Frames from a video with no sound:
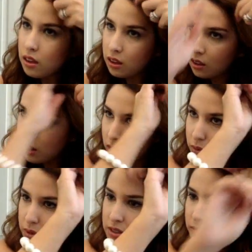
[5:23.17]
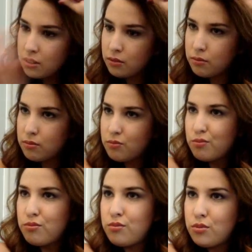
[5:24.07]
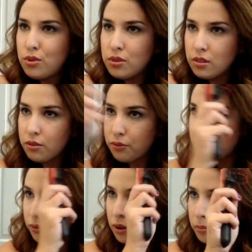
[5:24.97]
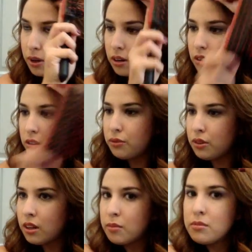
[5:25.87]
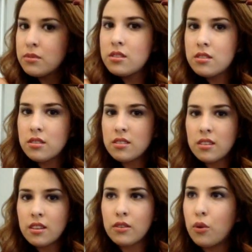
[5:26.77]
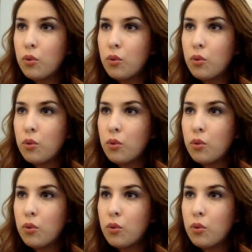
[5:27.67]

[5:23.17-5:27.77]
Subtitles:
And I always have to put this little front part a few times to